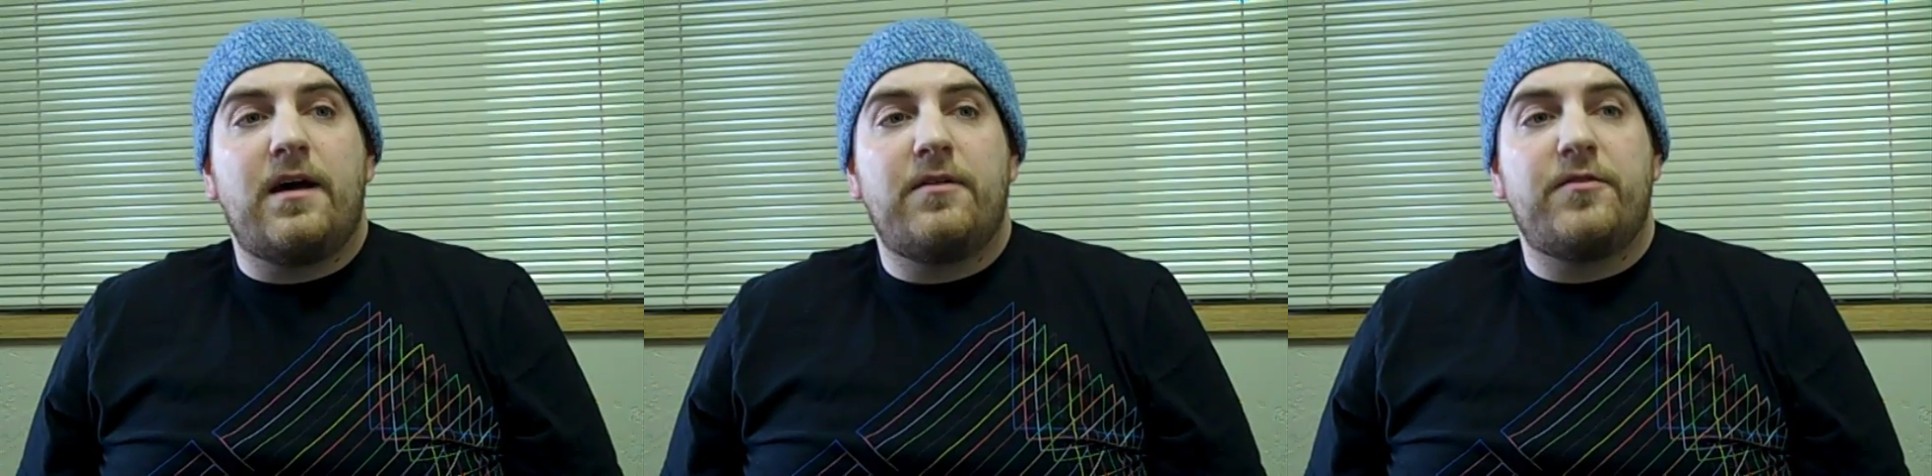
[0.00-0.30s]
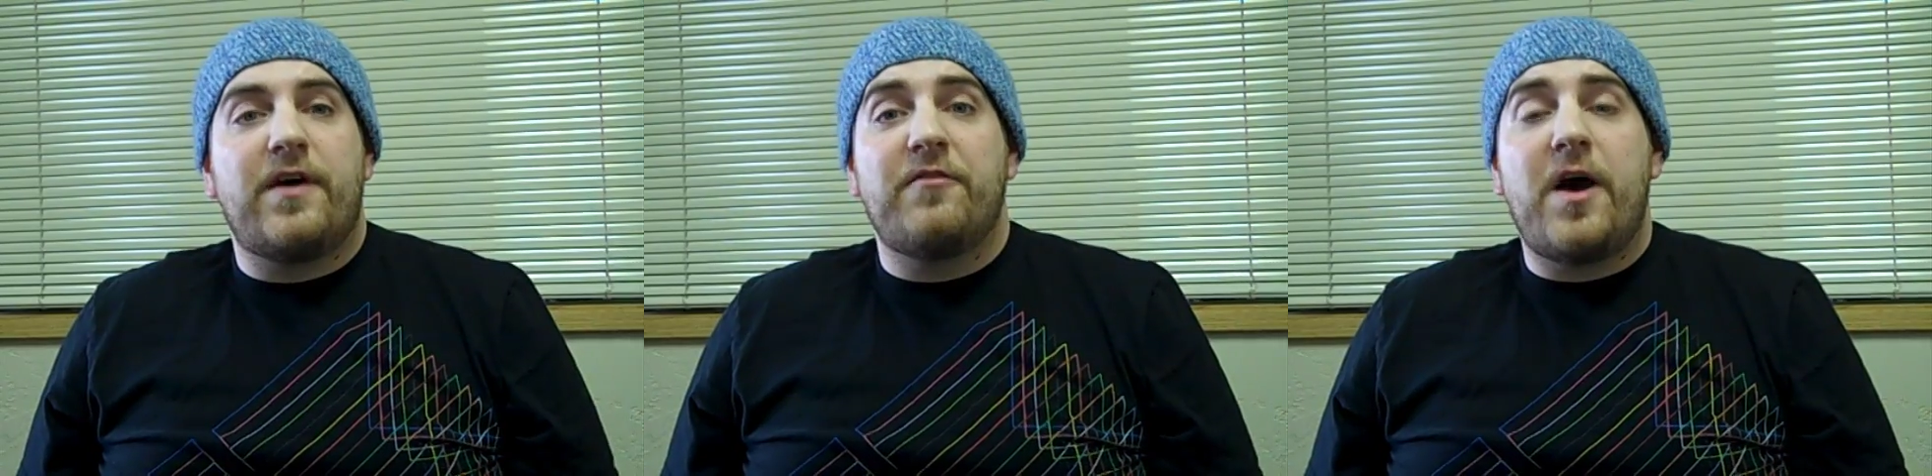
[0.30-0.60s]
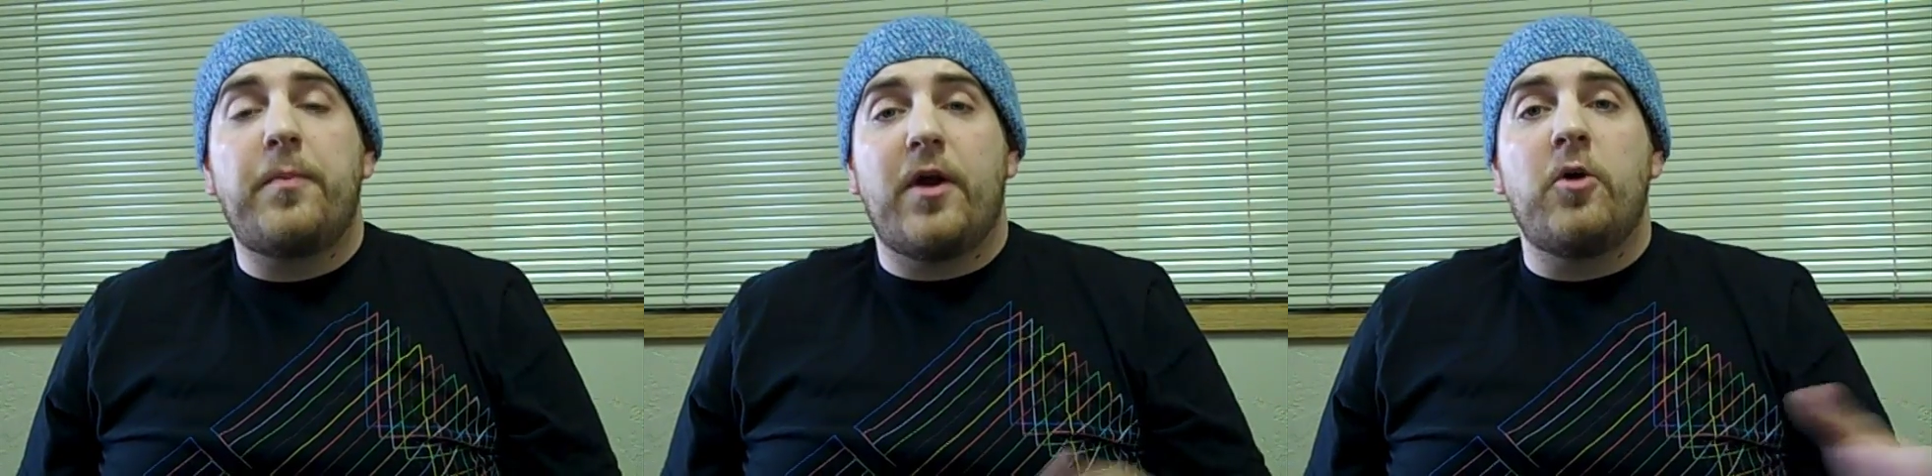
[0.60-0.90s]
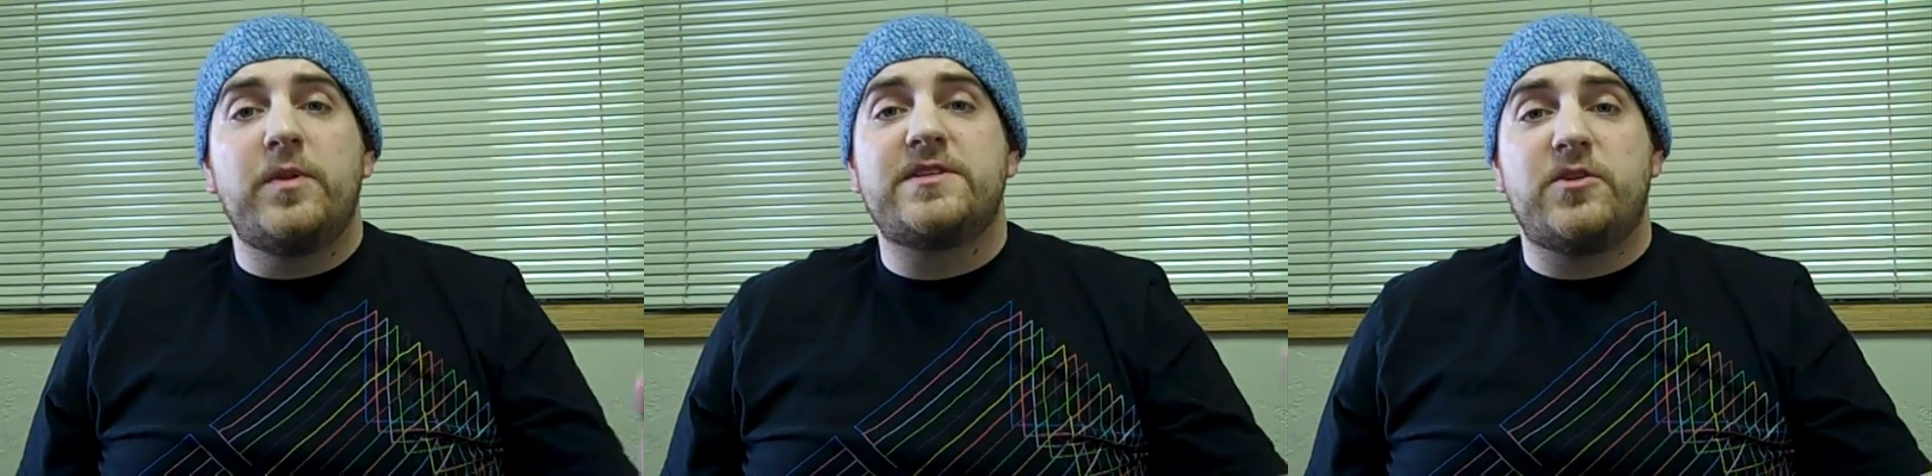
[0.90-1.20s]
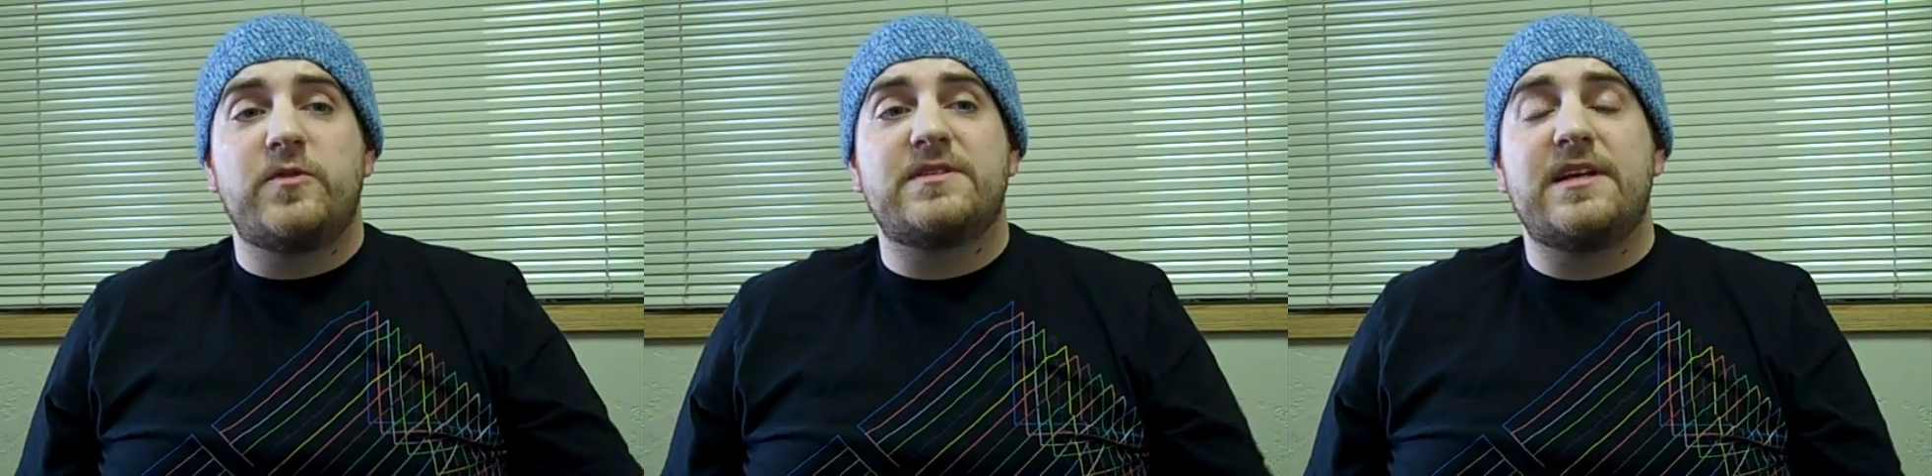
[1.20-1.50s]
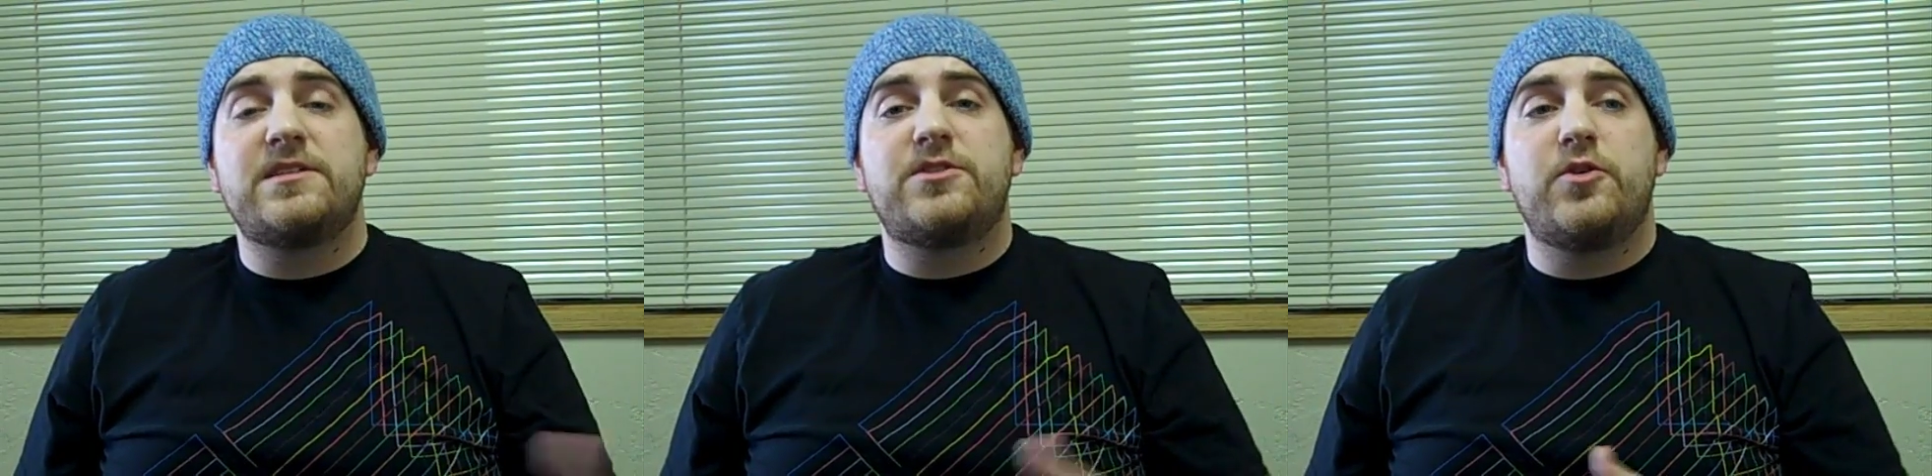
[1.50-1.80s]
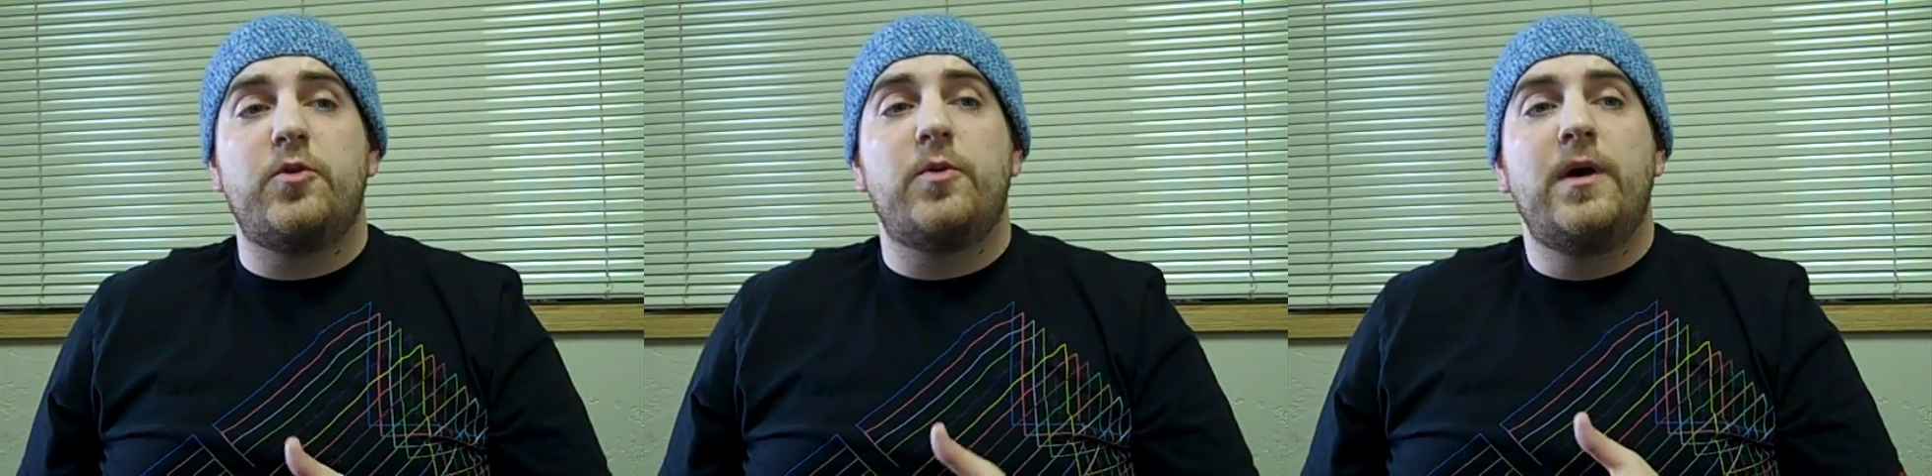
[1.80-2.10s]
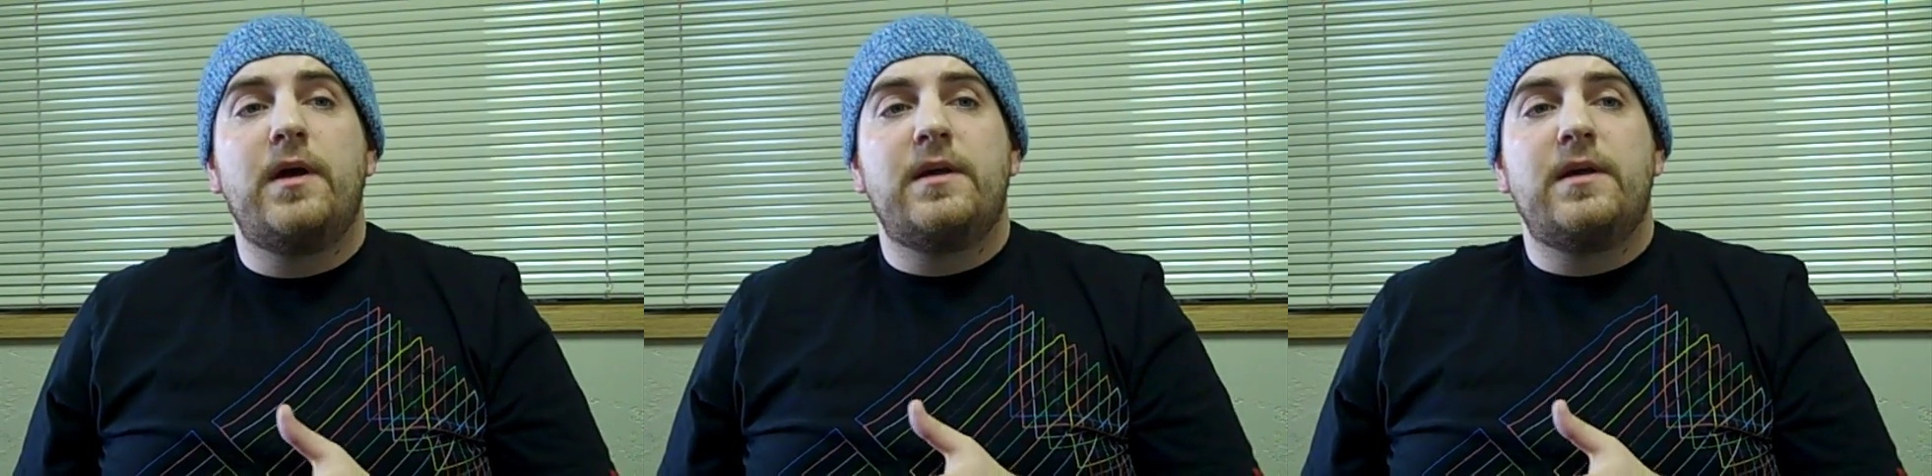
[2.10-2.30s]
of helping homeless students into